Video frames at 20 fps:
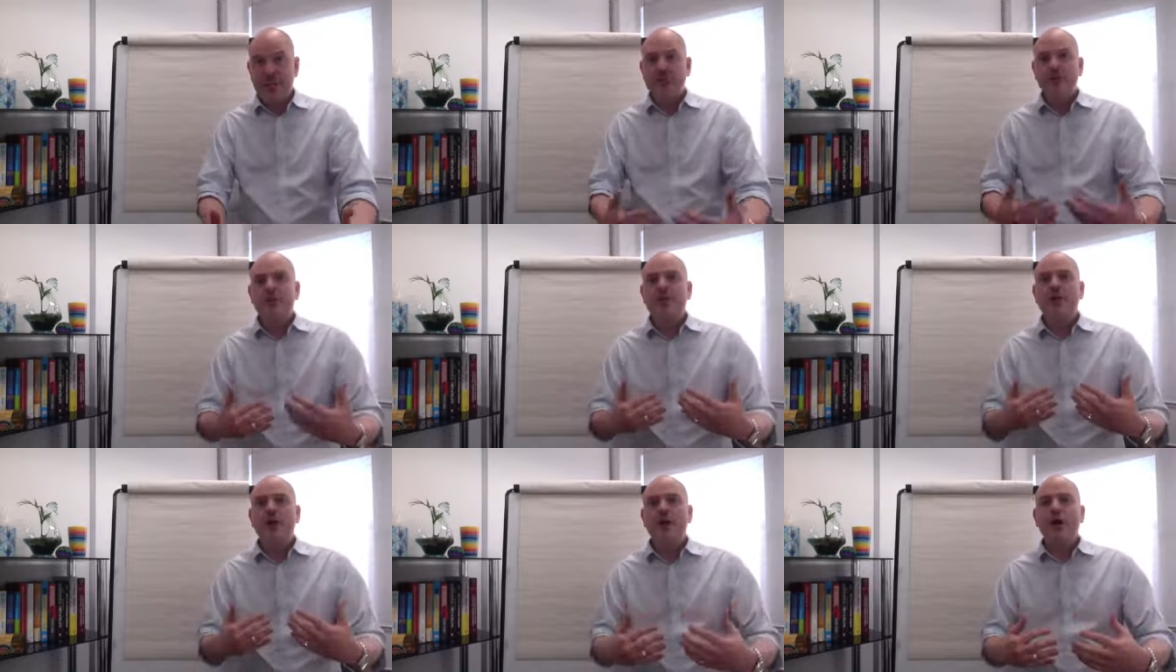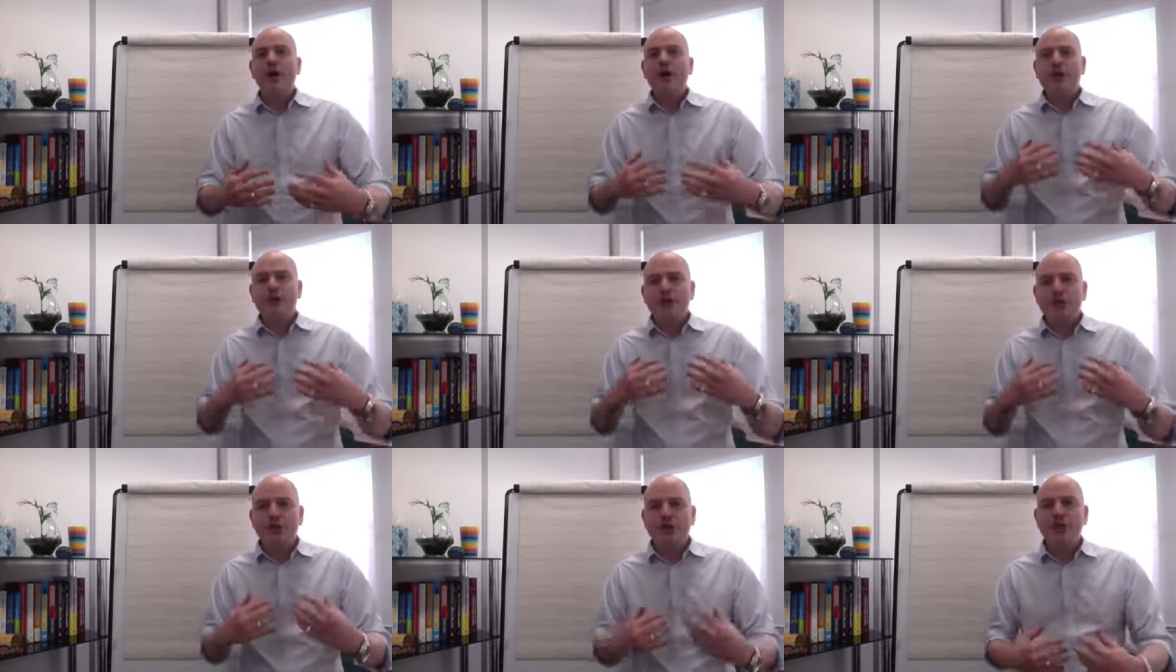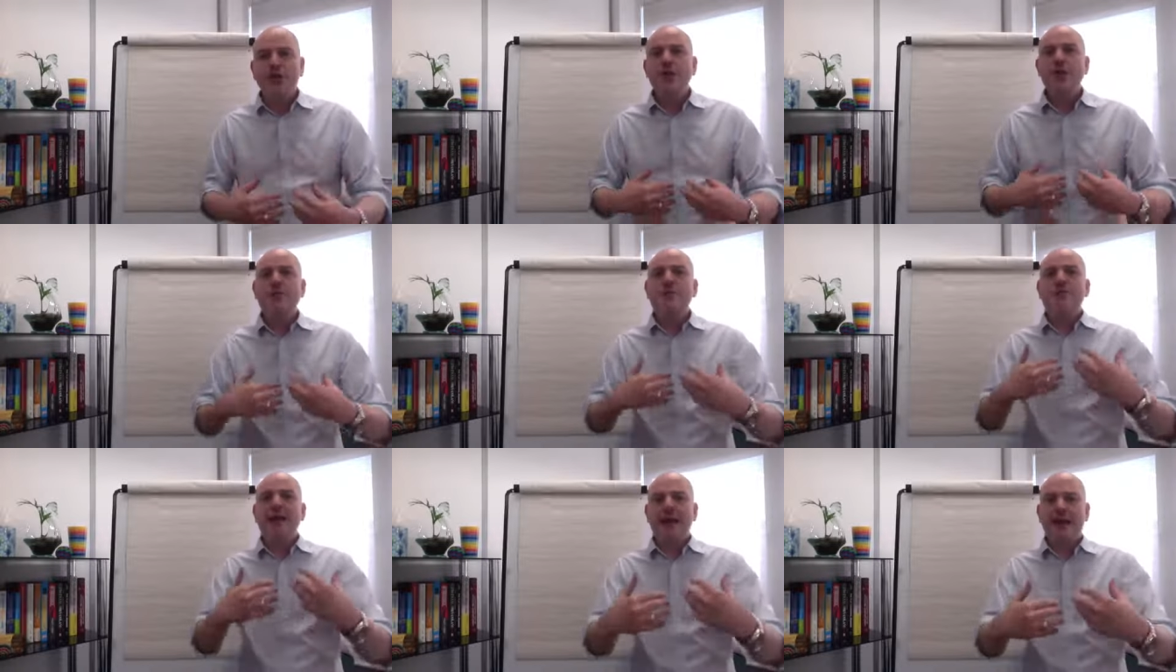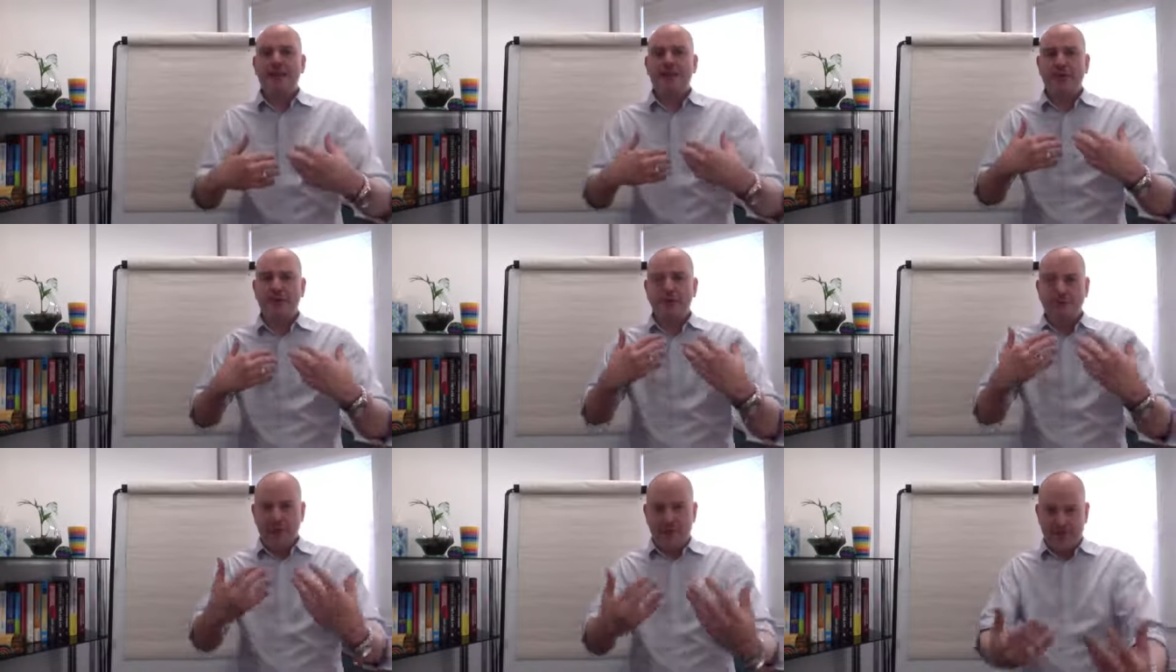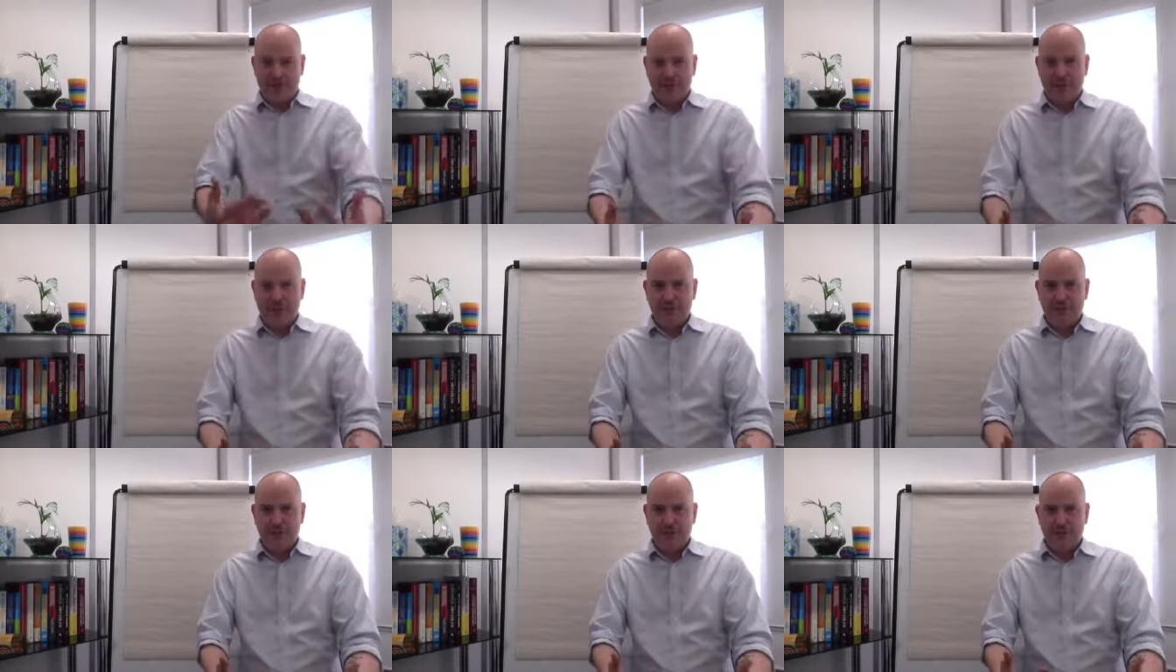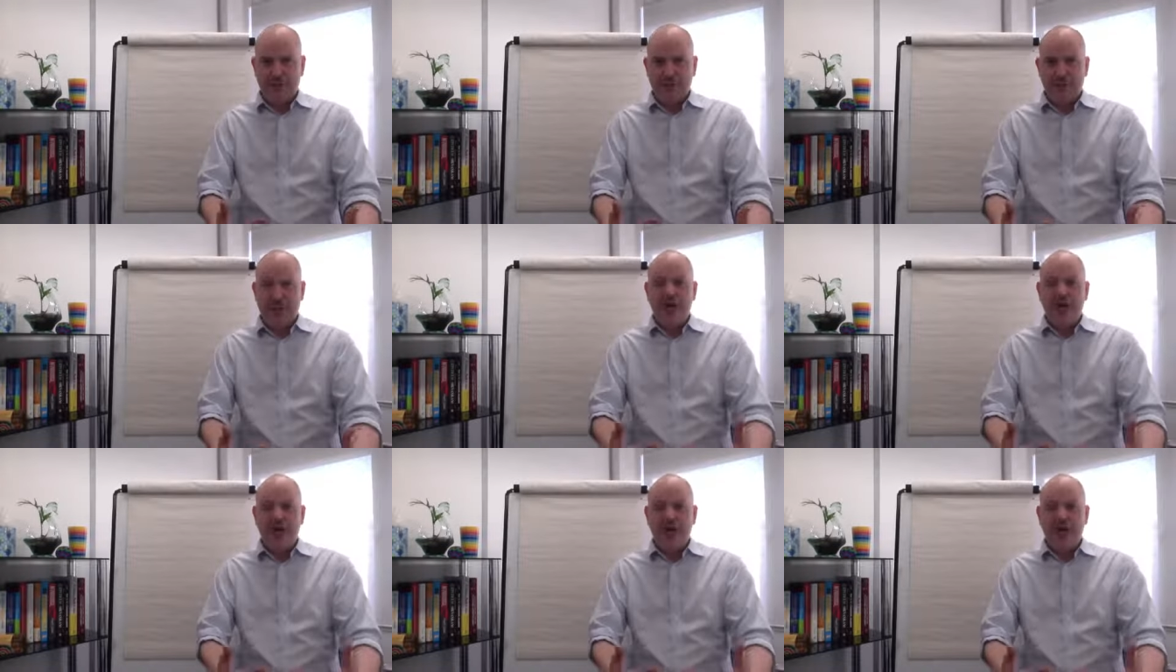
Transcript: You can't choose how you feel